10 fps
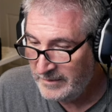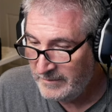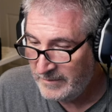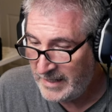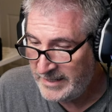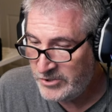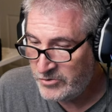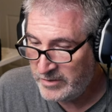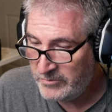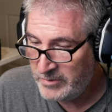I
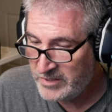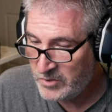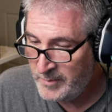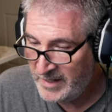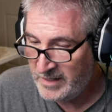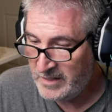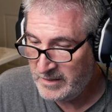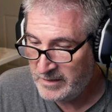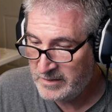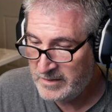enjoyed WrestleMania,
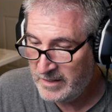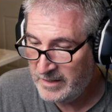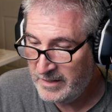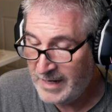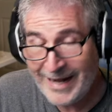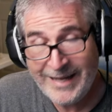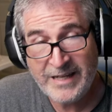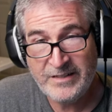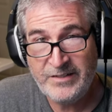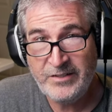Nick said. I
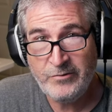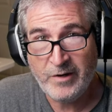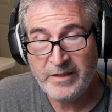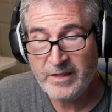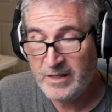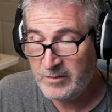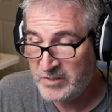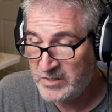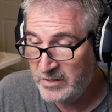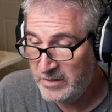did too. I thought it
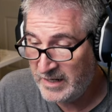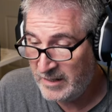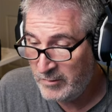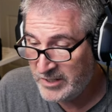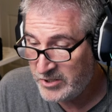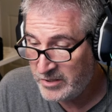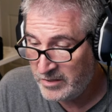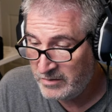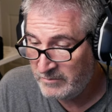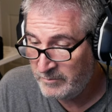was good. I watched
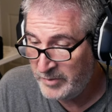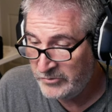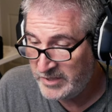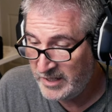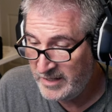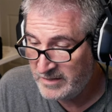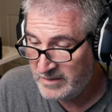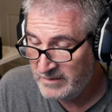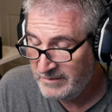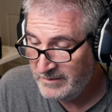both
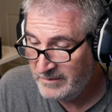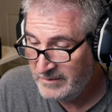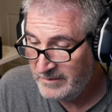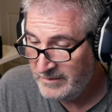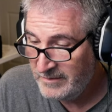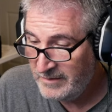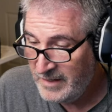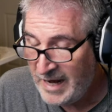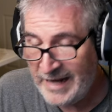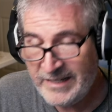days.
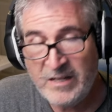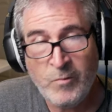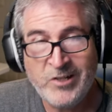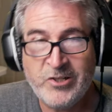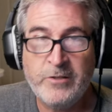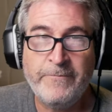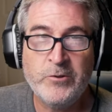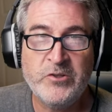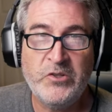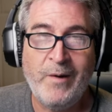I didn't watch the
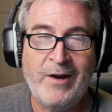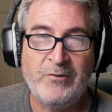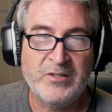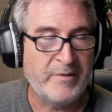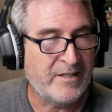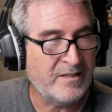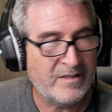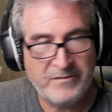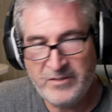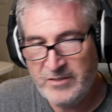first 2 hours because it
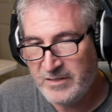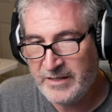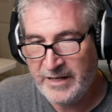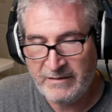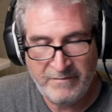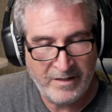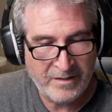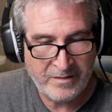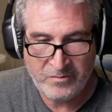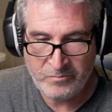was just like, you
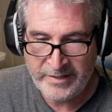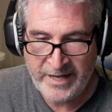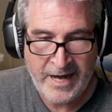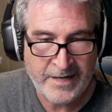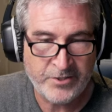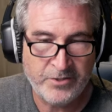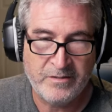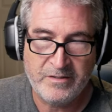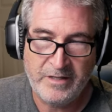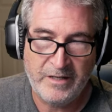know, rehashing
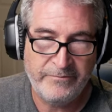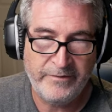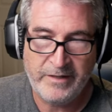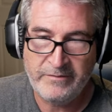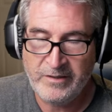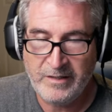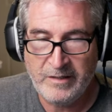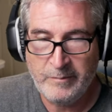stuff and everything.